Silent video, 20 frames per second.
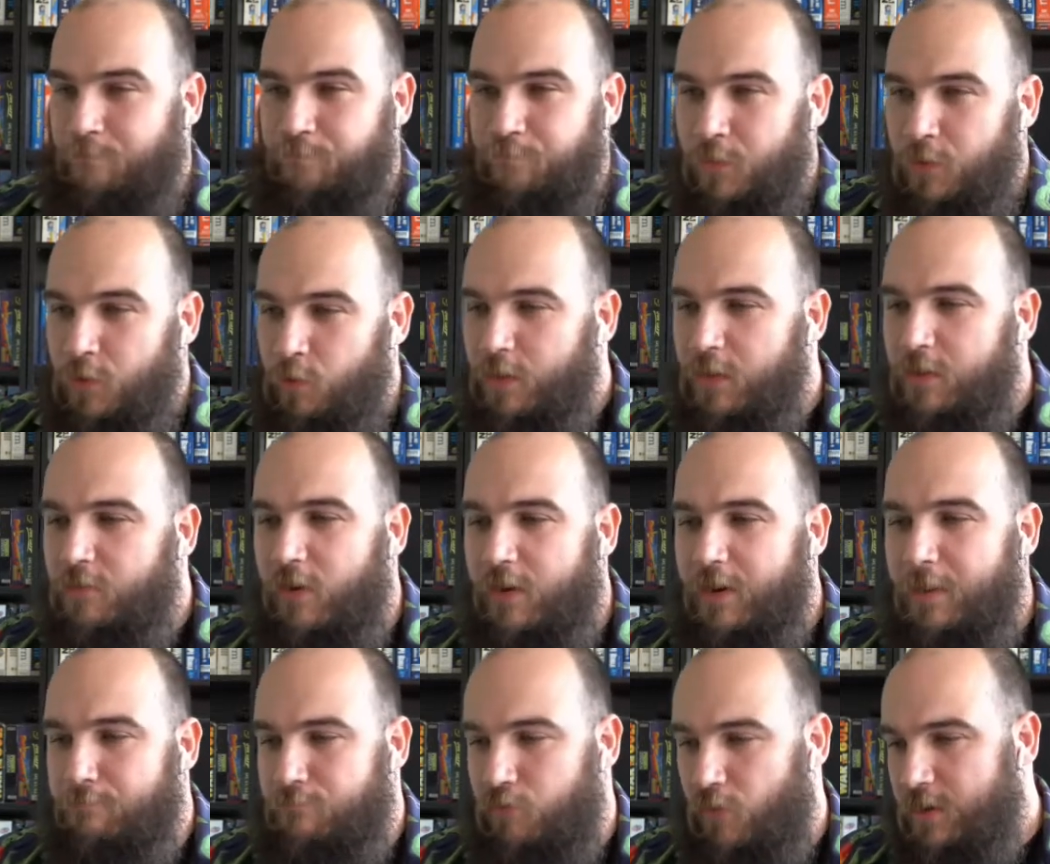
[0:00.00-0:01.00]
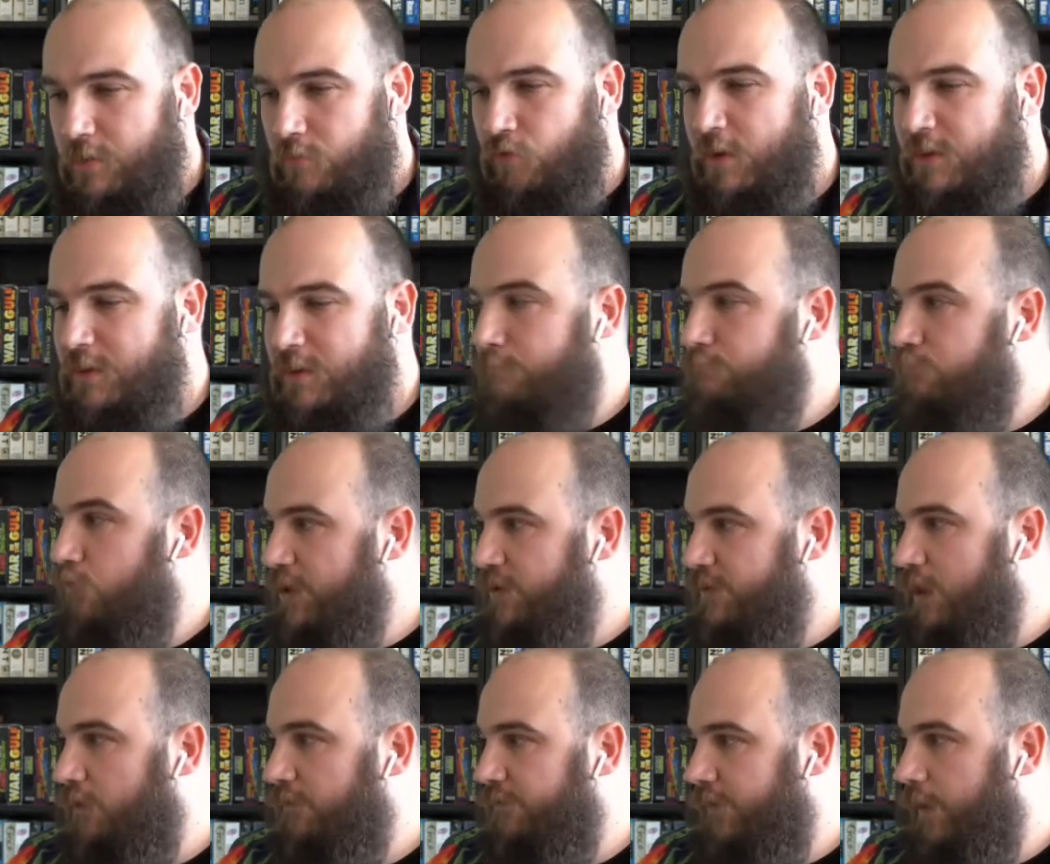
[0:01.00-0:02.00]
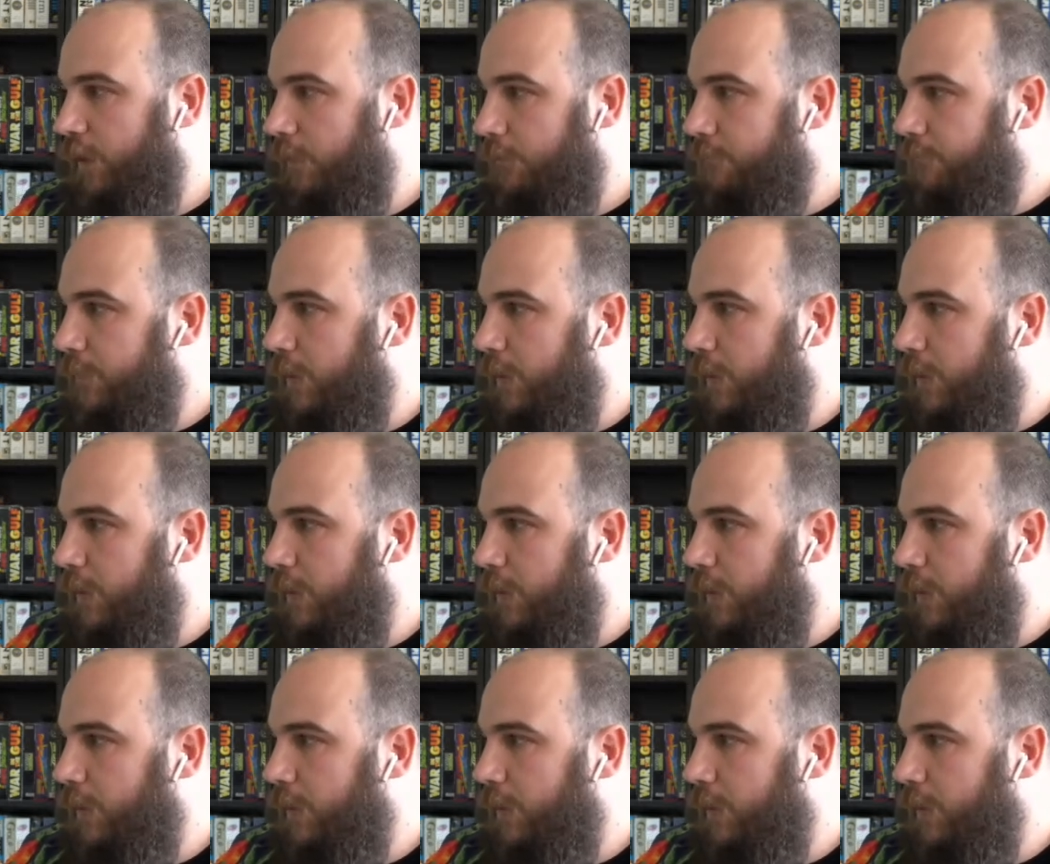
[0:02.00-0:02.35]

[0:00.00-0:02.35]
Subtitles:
you can create a breakdown file.